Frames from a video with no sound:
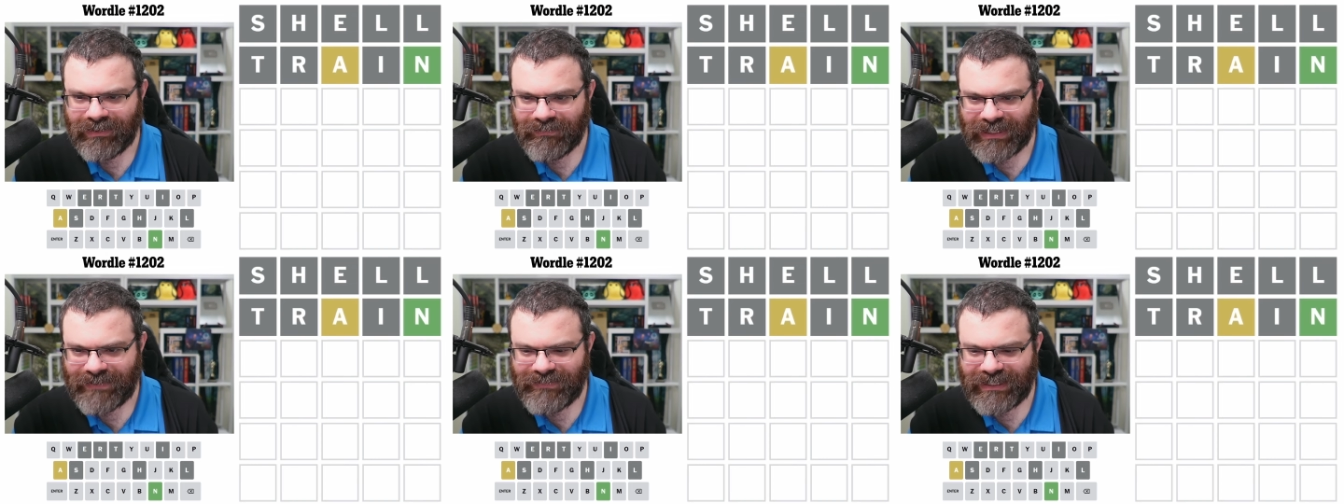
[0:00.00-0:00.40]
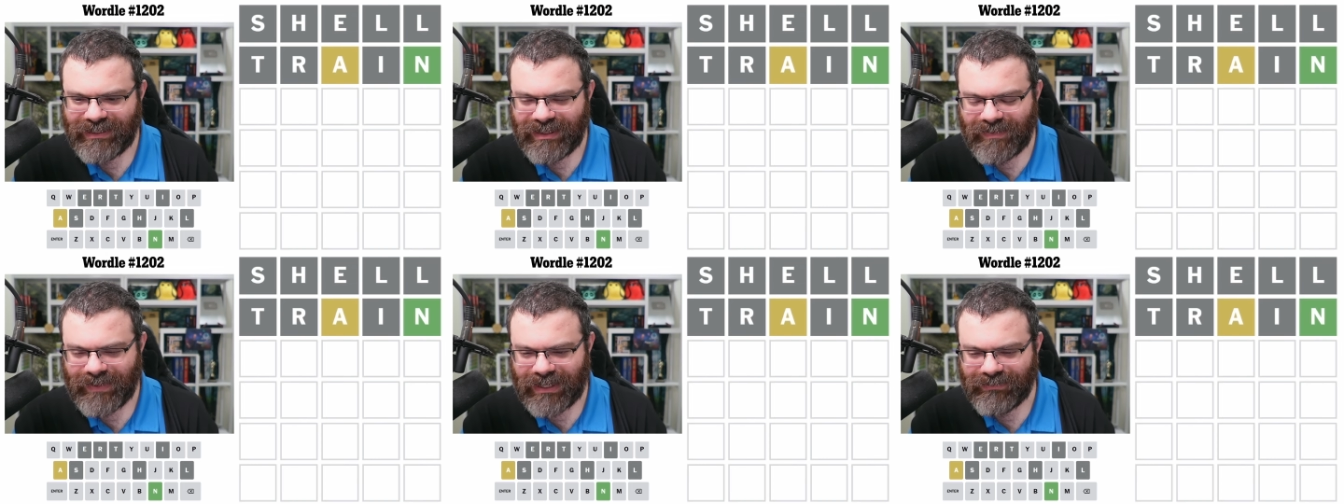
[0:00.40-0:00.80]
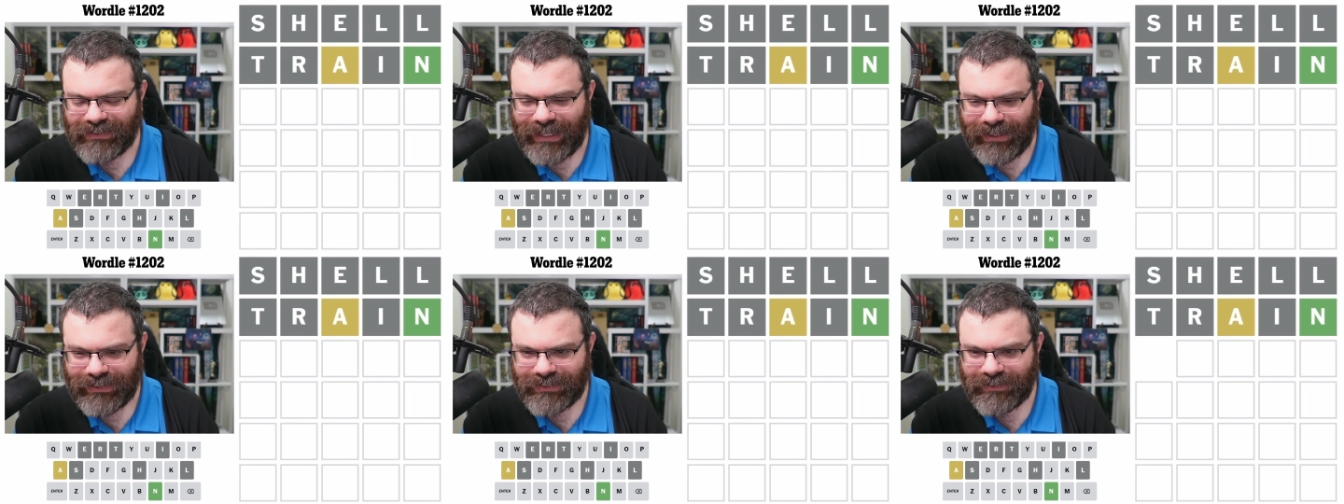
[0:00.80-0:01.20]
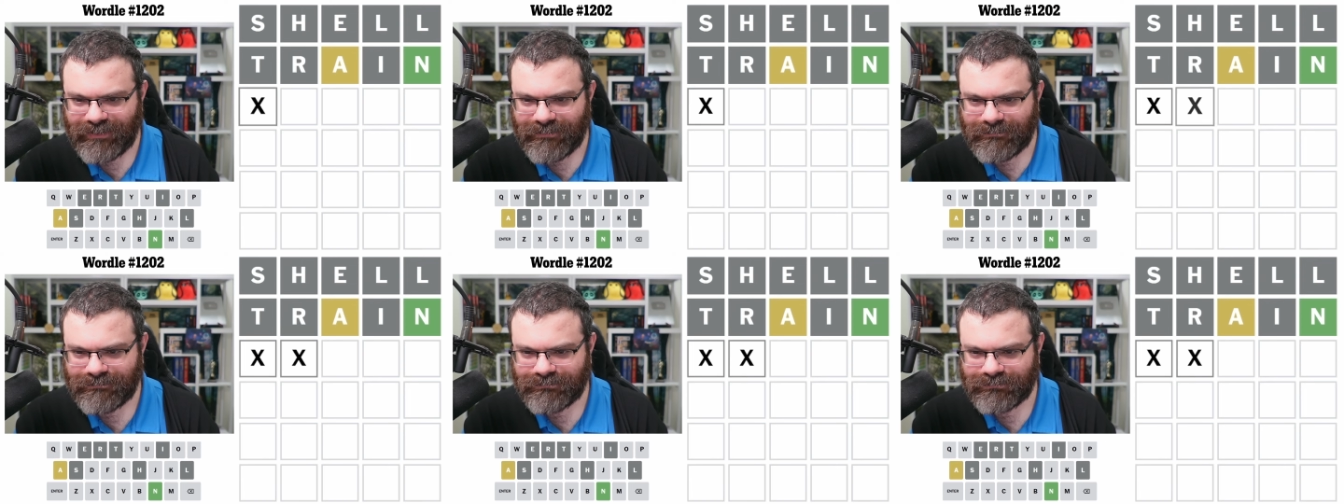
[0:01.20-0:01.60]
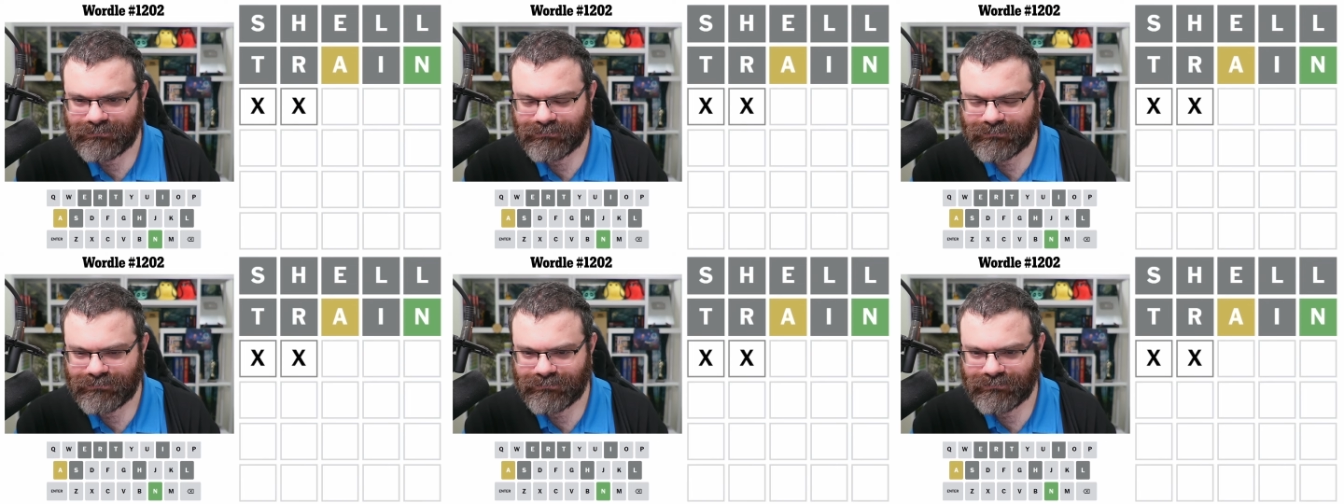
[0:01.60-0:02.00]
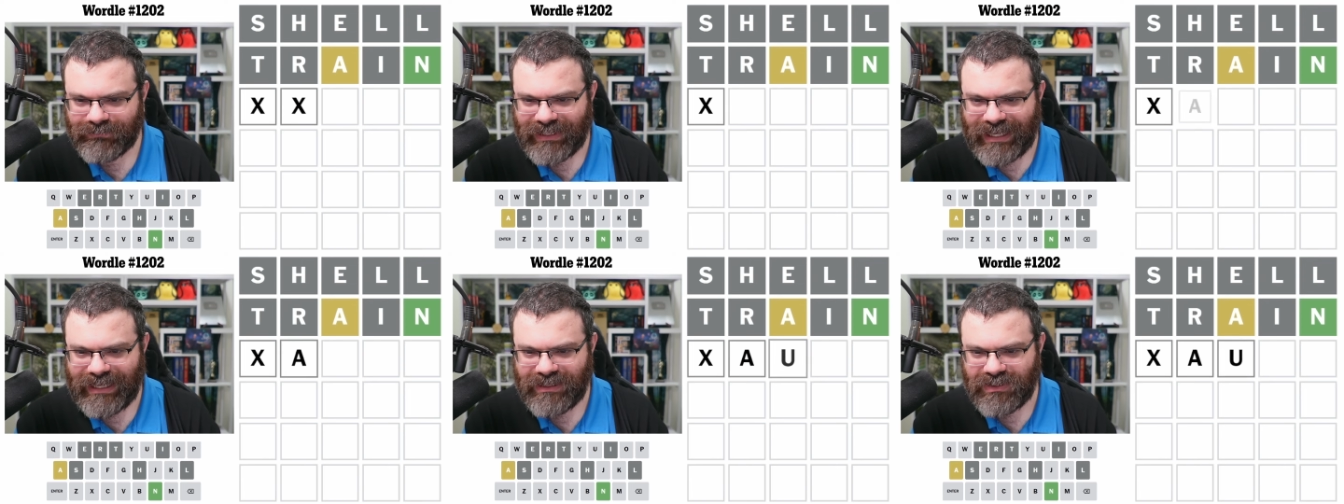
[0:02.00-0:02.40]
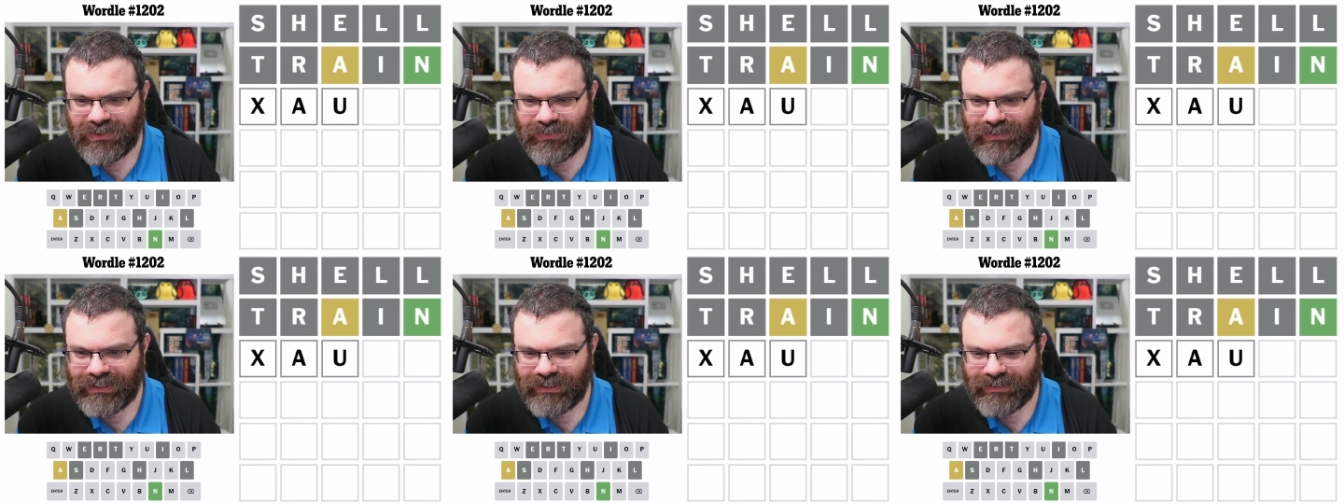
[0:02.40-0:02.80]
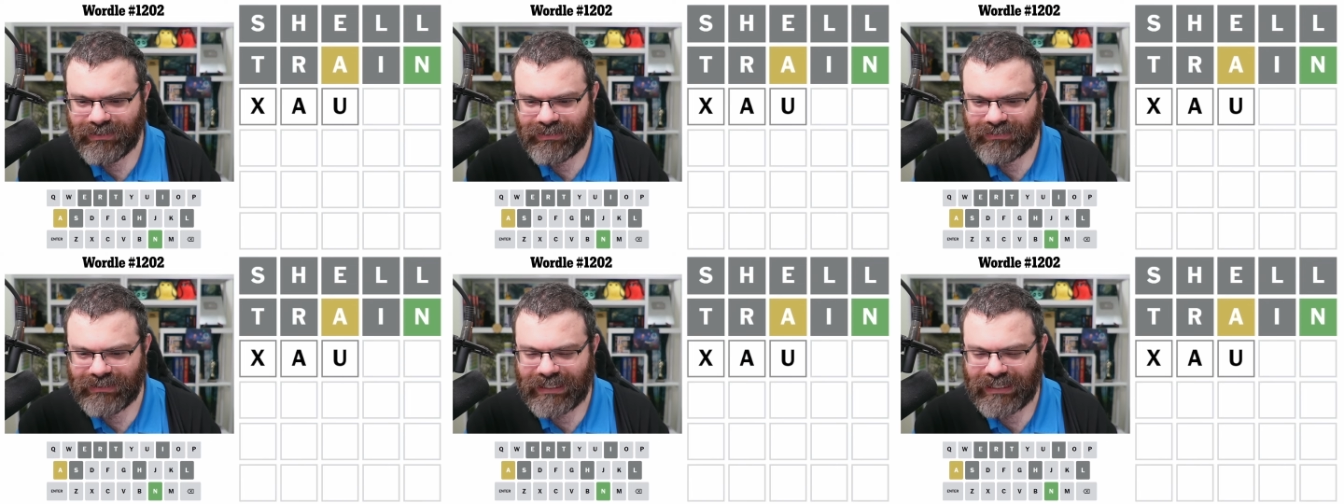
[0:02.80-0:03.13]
But I'm thinking about like AU here.